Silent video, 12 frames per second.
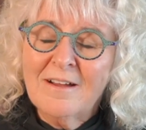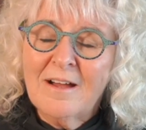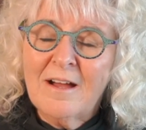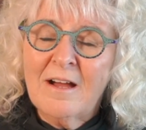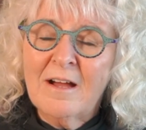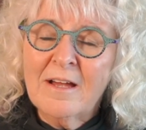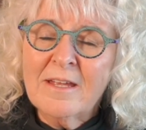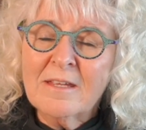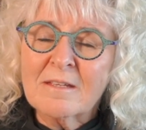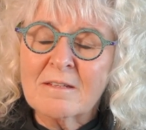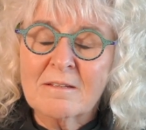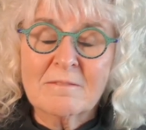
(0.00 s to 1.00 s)

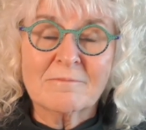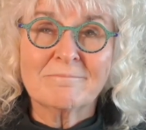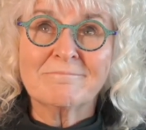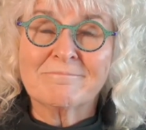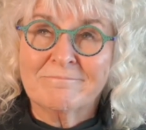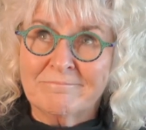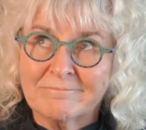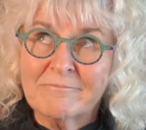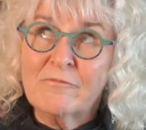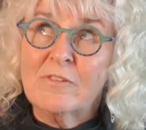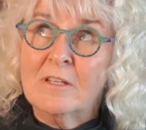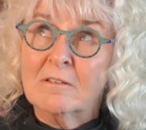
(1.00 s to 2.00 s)
I
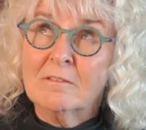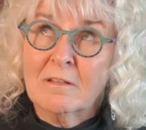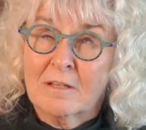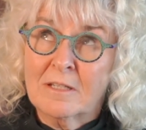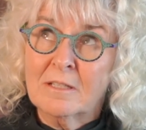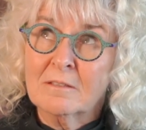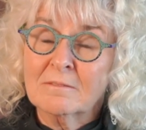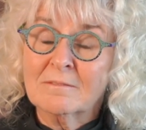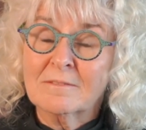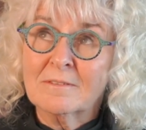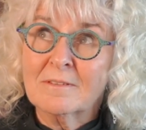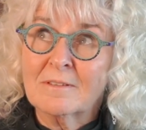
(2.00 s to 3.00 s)
feel like,
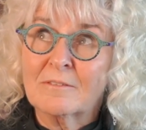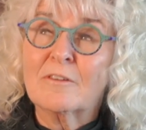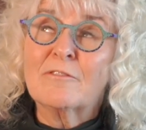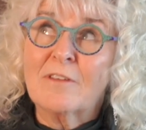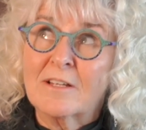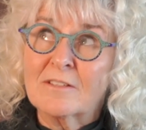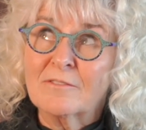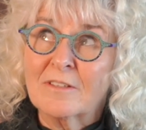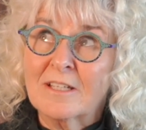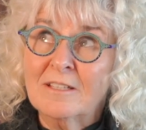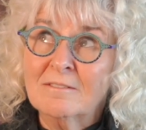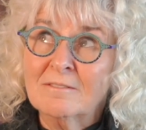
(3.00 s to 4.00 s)

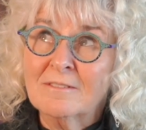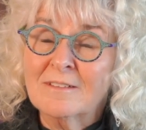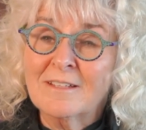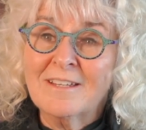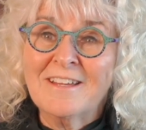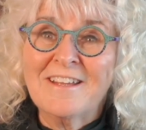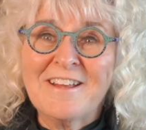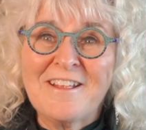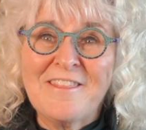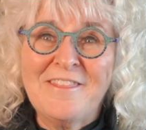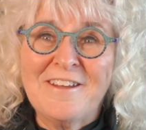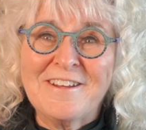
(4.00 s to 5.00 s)
reflectively,
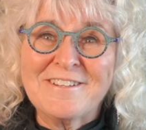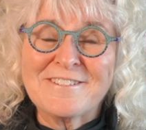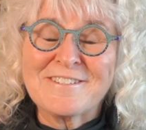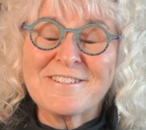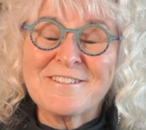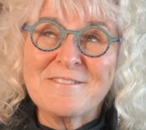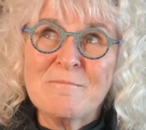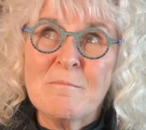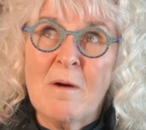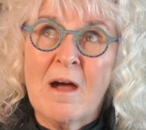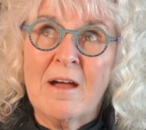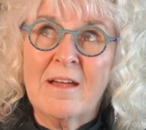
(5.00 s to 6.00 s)
that
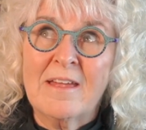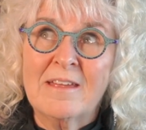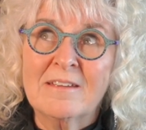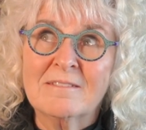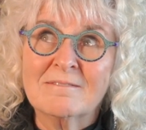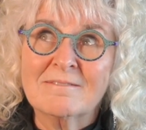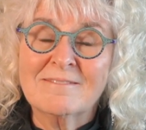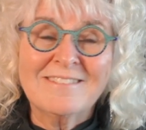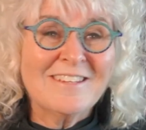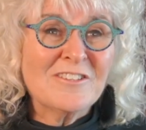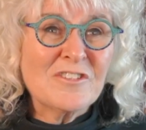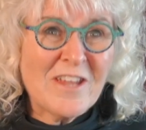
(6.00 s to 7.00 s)
my
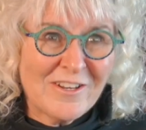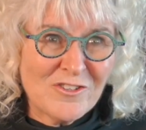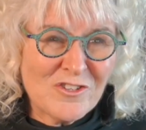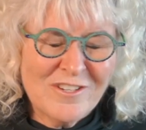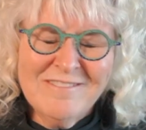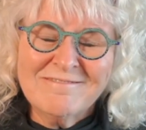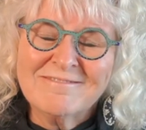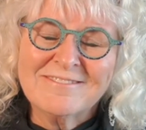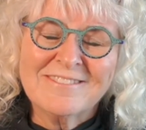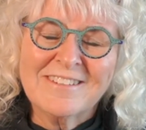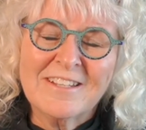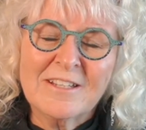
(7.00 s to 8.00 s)
intention
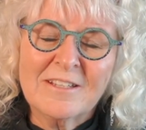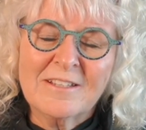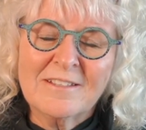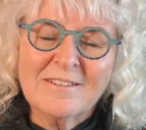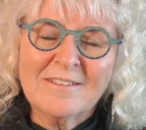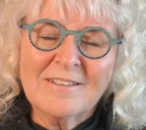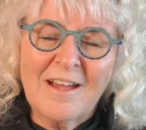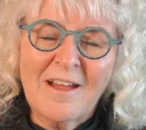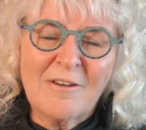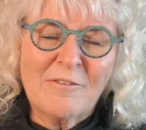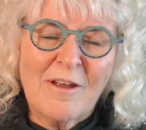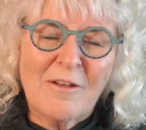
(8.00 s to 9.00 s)

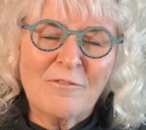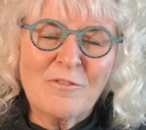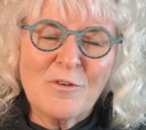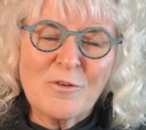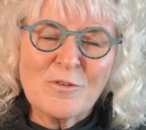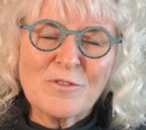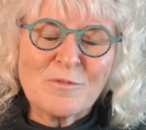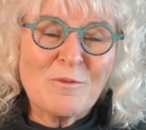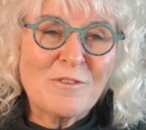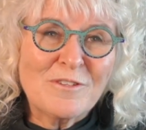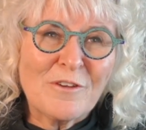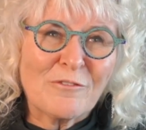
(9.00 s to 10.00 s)
around those
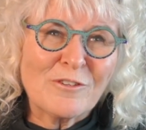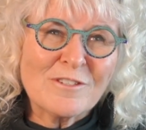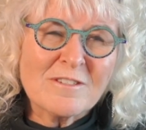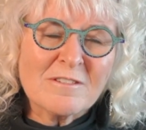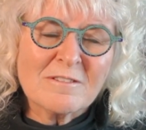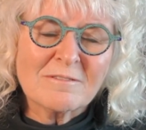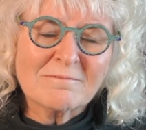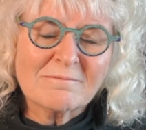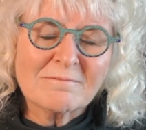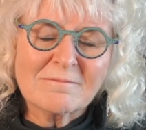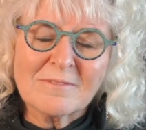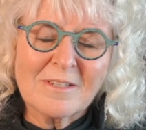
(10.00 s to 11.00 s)
with difference
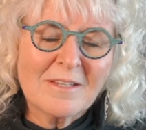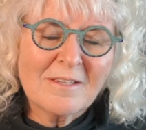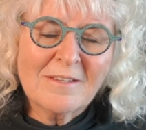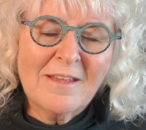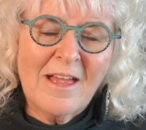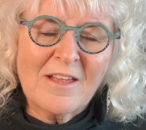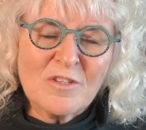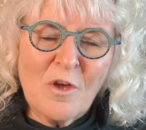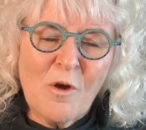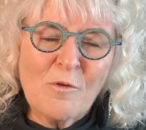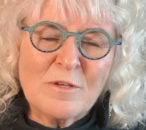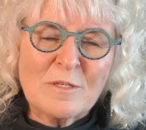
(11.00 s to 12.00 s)
has
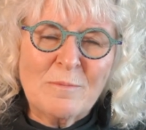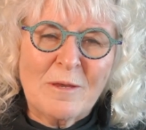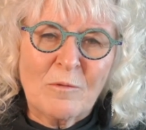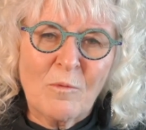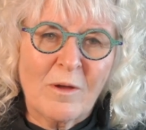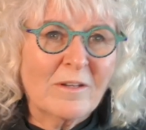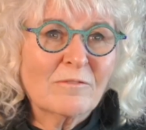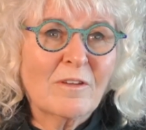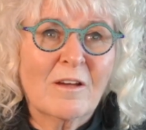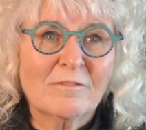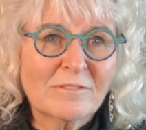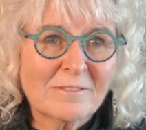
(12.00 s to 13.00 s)
always been one of
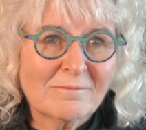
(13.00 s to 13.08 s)
love.